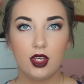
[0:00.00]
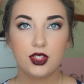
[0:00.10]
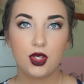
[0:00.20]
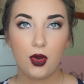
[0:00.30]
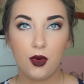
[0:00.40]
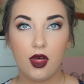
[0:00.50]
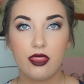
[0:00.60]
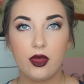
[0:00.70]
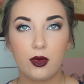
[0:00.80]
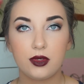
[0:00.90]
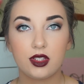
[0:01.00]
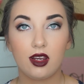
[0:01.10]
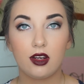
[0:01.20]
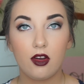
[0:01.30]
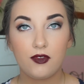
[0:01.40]
So those
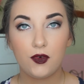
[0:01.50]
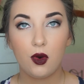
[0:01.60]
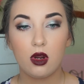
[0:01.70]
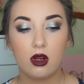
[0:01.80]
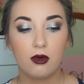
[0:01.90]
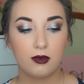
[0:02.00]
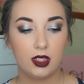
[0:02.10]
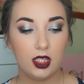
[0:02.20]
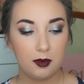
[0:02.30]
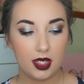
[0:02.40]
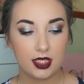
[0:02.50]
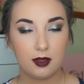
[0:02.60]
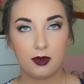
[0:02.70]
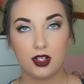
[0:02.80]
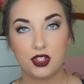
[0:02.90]
are four really
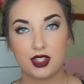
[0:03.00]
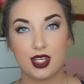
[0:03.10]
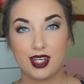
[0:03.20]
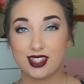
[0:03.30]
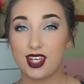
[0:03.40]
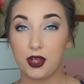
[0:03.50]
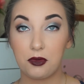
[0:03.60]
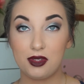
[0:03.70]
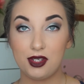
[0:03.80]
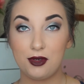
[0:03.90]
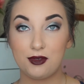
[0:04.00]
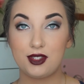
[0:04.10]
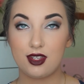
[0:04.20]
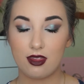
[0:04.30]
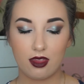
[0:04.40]
amazing brushes. Like I said, I only
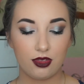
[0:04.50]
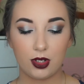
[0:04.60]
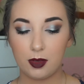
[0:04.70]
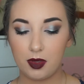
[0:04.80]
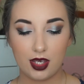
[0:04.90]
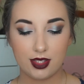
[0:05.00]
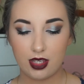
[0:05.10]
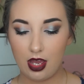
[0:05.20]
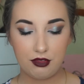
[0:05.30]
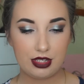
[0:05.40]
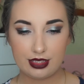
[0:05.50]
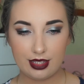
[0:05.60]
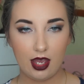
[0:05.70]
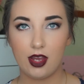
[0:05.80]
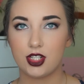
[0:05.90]
used the three because
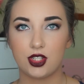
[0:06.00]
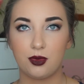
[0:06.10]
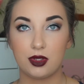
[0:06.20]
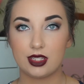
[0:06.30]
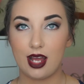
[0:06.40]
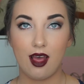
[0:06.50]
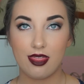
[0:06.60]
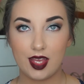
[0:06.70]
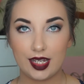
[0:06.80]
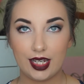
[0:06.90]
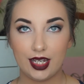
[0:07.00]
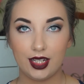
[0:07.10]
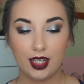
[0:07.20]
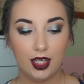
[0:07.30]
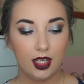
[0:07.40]
obviously I just was not
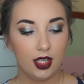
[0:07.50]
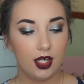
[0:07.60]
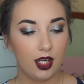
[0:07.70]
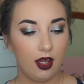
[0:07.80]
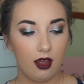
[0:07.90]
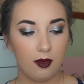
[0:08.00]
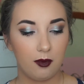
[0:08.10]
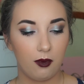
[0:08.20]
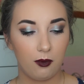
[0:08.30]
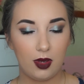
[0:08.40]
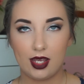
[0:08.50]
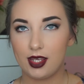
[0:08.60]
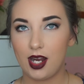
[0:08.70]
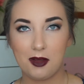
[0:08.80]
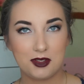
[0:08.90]
thinking. Um,
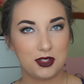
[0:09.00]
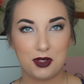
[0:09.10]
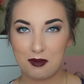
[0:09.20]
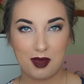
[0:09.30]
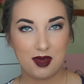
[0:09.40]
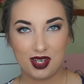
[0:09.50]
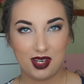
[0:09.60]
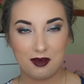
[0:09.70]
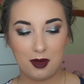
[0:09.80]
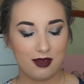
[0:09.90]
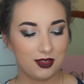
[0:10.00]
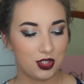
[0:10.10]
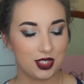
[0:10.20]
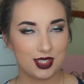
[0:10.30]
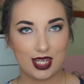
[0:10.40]
when I was doing my makeup, I was
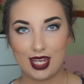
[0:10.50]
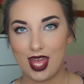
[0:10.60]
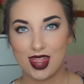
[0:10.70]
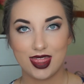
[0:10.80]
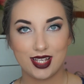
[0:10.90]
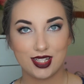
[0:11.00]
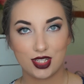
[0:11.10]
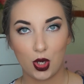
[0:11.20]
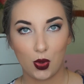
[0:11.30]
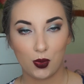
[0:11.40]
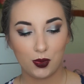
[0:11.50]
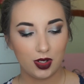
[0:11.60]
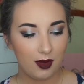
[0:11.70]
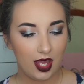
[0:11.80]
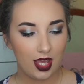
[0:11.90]
just like in the
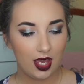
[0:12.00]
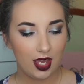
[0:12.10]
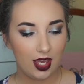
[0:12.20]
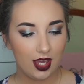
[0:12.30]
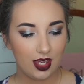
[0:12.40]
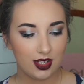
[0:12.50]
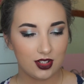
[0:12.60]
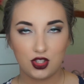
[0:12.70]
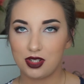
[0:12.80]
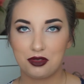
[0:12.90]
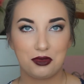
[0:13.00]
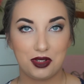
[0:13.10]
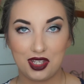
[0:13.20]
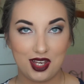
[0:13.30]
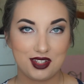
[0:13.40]
zone and just
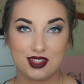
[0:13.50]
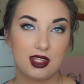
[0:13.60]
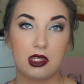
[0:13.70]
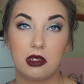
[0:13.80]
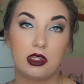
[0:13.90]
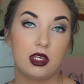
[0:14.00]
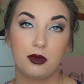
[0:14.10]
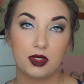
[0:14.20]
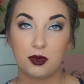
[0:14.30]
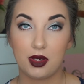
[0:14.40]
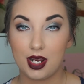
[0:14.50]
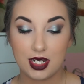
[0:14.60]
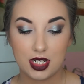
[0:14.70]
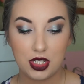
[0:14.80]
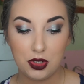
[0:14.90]
realized that there was one I
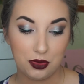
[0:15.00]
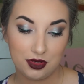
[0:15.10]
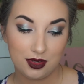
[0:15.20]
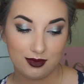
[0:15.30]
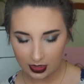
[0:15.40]
didn't use.